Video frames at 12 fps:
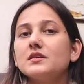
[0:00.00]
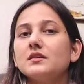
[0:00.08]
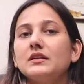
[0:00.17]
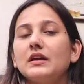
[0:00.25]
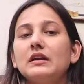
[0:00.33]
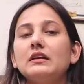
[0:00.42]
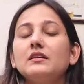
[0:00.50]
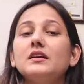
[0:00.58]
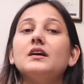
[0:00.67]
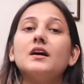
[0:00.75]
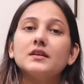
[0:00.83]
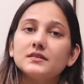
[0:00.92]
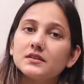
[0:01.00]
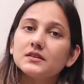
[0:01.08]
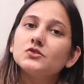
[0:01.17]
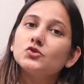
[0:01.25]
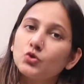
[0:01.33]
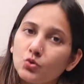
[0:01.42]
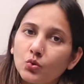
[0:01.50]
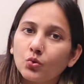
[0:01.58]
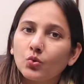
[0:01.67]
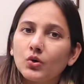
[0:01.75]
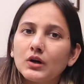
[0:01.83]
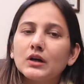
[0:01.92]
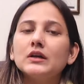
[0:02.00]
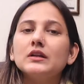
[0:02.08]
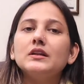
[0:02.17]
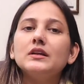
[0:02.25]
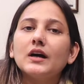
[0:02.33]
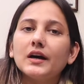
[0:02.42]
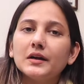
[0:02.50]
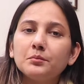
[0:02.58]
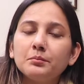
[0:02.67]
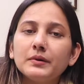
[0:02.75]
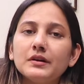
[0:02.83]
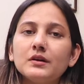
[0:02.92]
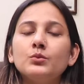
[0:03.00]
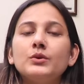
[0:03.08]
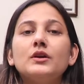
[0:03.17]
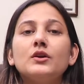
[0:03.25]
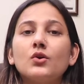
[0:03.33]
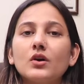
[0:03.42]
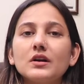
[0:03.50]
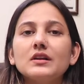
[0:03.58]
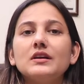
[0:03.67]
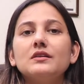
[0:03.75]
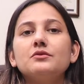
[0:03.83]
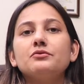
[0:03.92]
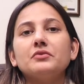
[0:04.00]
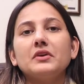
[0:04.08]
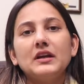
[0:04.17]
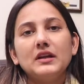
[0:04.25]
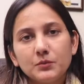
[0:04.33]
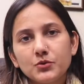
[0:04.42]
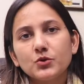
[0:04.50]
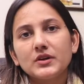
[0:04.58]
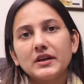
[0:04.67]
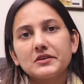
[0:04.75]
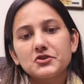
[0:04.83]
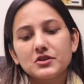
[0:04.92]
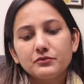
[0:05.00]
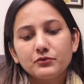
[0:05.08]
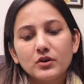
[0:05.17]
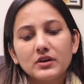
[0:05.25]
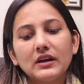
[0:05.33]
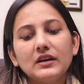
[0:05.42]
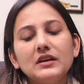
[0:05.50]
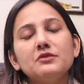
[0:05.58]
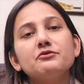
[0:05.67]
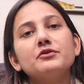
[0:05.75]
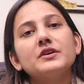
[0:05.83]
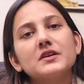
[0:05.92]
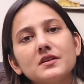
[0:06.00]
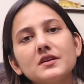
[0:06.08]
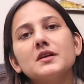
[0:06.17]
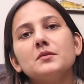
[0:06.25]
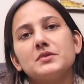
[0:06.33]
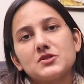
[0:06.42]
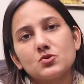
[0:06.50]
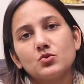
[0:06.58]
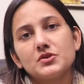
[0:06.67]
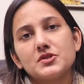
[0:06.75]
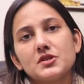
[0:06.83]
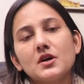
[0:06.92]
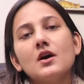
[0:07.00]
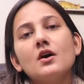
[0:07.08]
Then the answer is no. The I pill will not give any protection for any further episodes